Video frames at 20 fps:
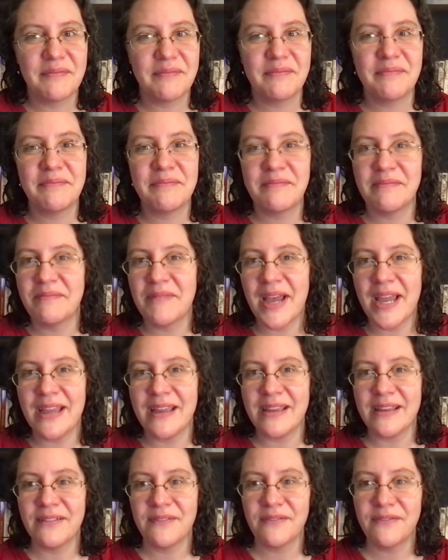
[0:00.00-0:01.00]

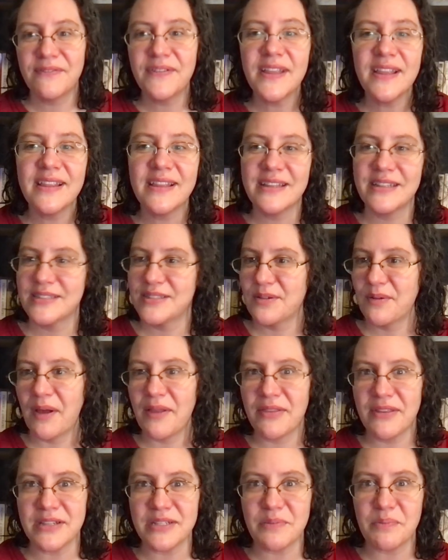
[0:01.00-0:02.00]
my feelings
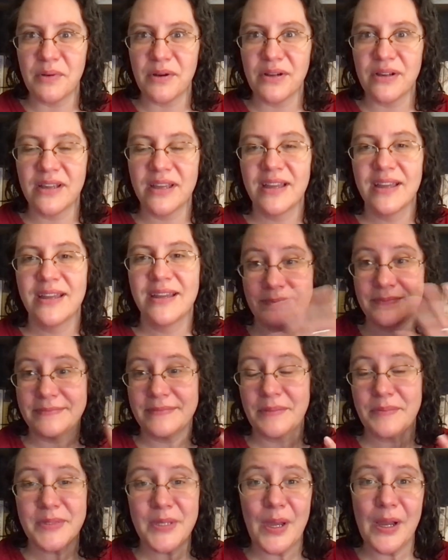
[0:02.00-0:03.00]
around this book.
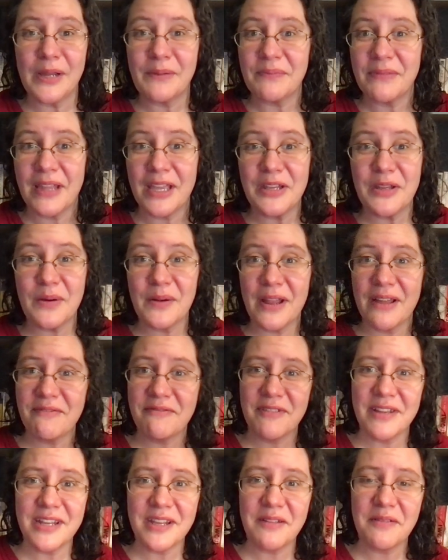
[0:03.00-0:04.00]
sorry, I don't have
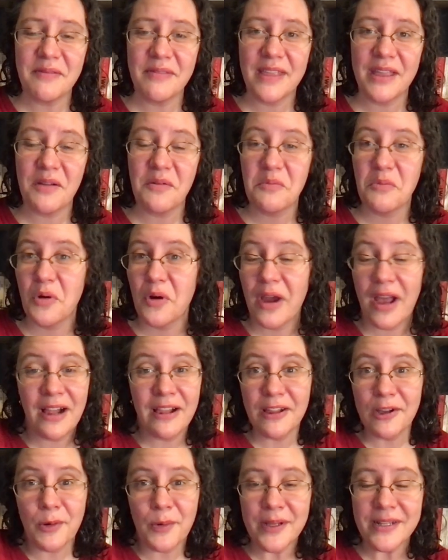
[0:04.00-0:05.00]
anything more
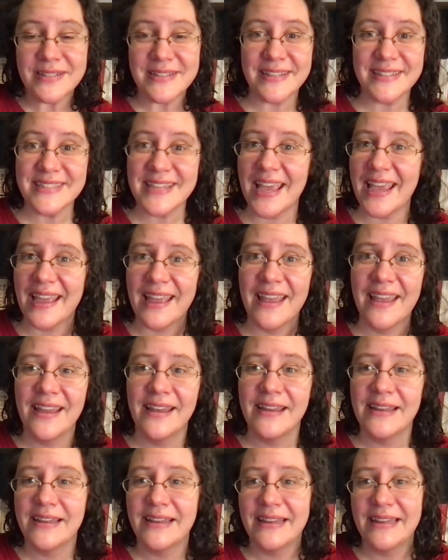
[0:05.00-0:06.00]
eloquent to say
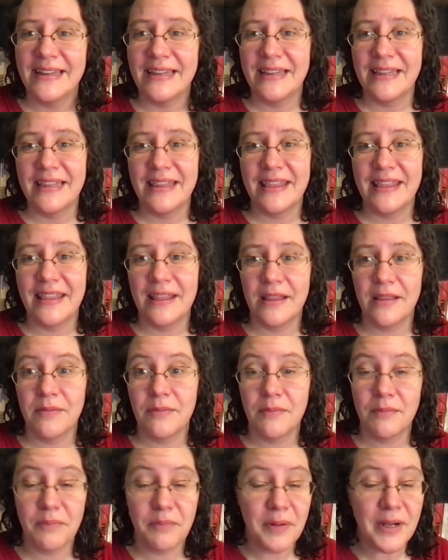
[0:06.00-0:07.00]

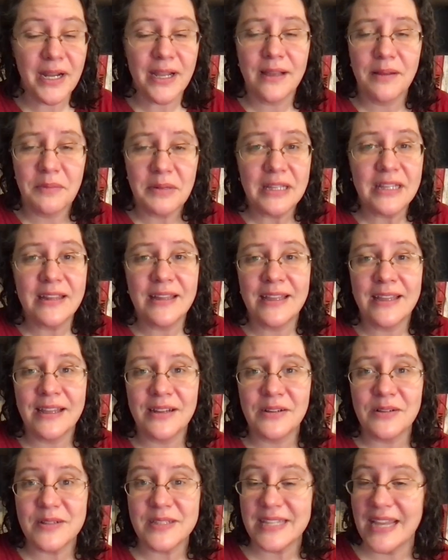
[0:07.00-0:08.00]
but I completely
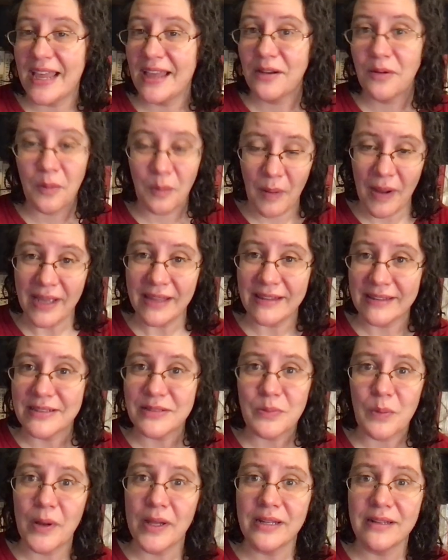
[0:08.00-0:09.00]
understand why
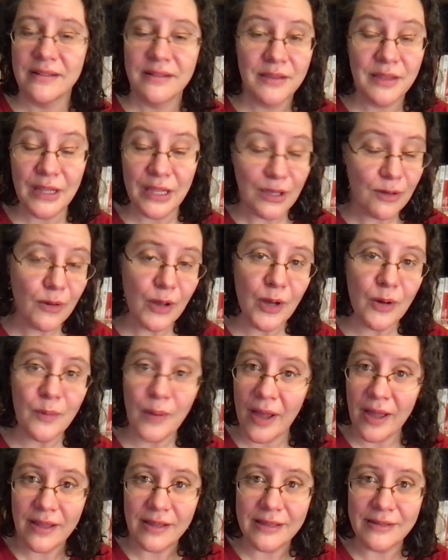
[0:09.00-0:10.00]
this won the Hugo.
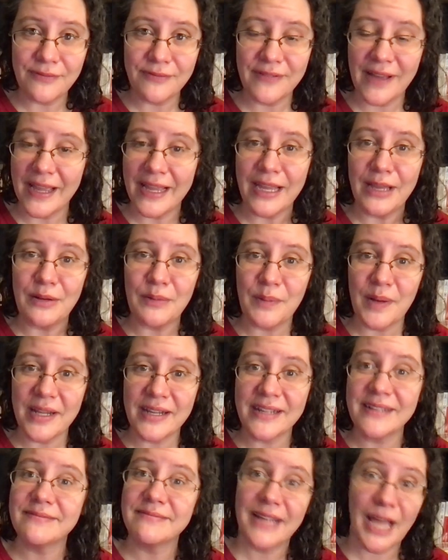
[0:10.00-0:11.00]
If I had read
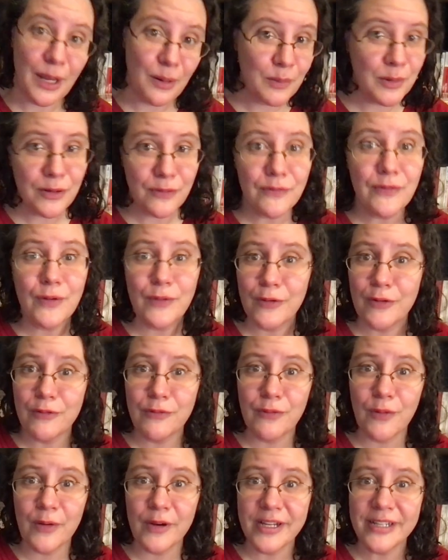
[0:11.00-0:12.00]
it, I would have voted
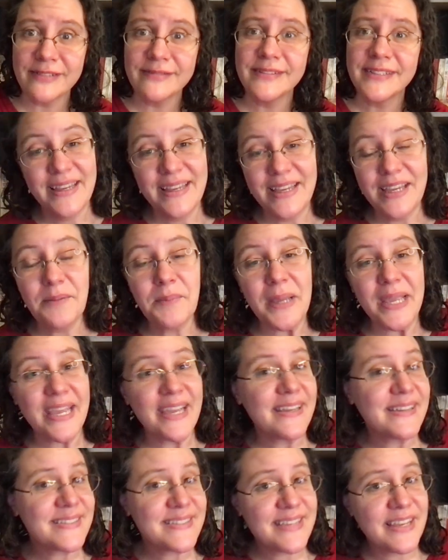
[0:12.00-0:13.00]
for it. In my
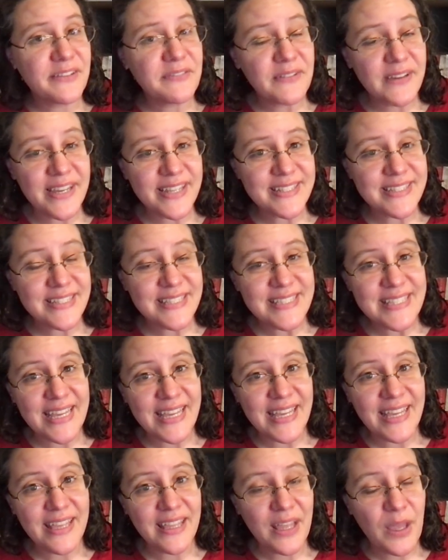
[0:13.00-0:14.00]
haste, I forgot to
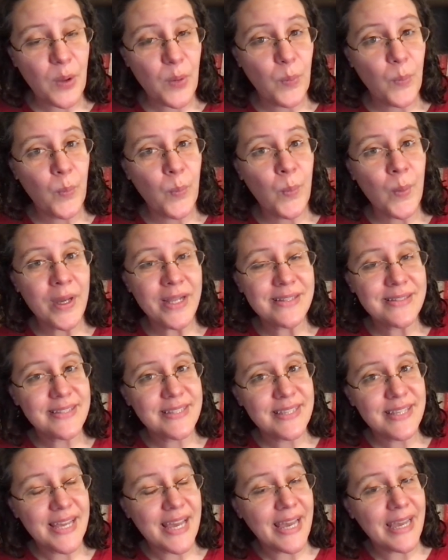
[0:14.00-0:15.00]
say
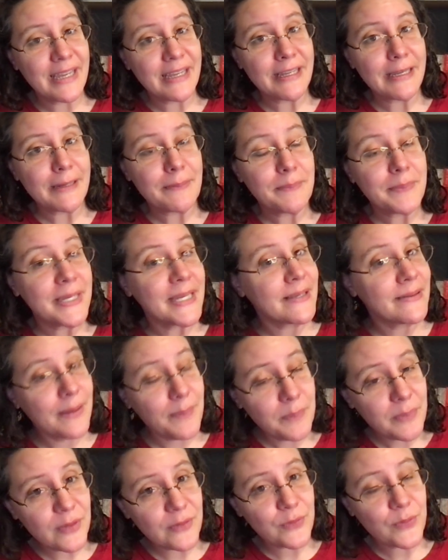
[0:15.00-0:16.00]
what I picked
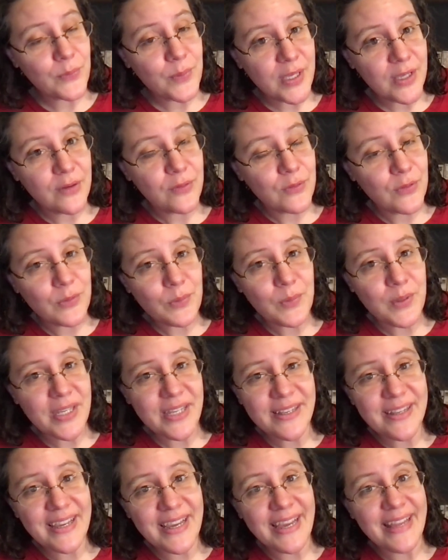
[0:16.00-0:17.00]
up this week to
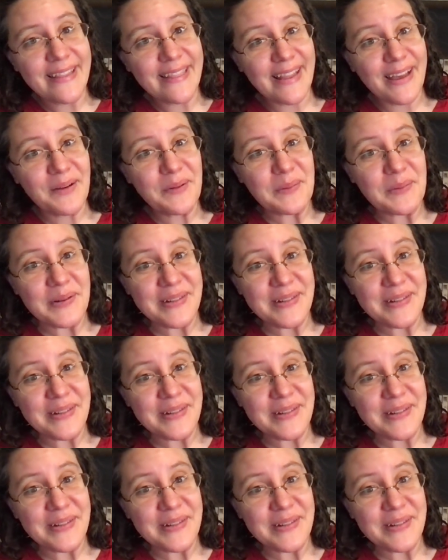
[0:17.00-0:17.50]
read, and that